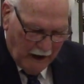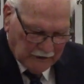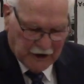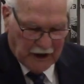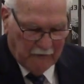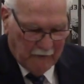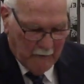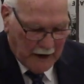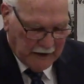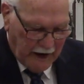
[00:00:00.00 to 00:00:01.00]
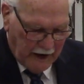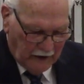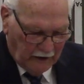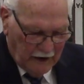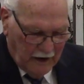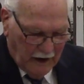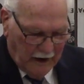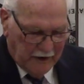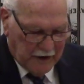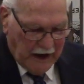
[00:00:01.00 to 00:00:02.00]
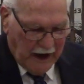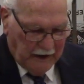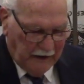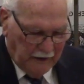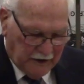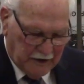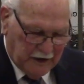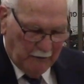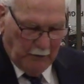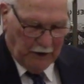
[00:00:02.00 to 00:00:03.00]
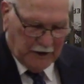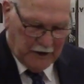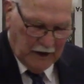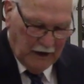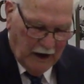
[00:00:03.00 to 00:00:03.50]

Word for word: I'll just give you my title Understanding the Symbols